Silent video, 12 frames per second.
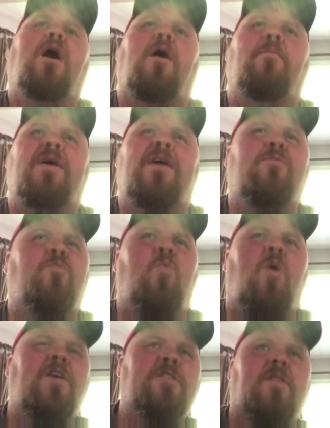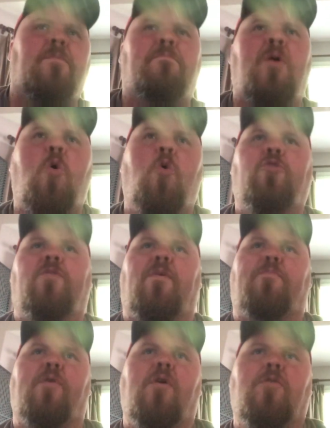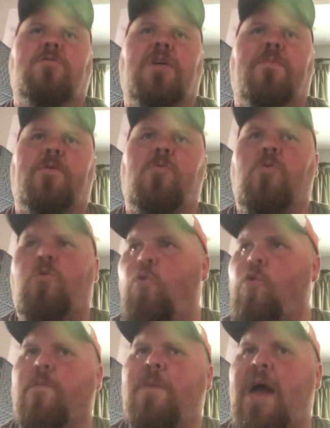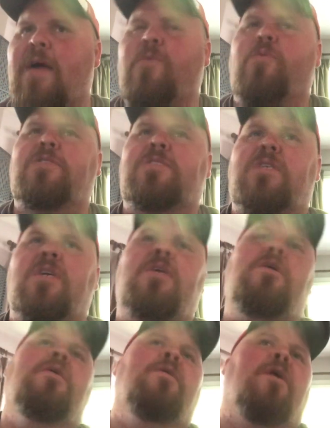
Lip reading: He wasn't the mold of a prototypical quarterback we'd see.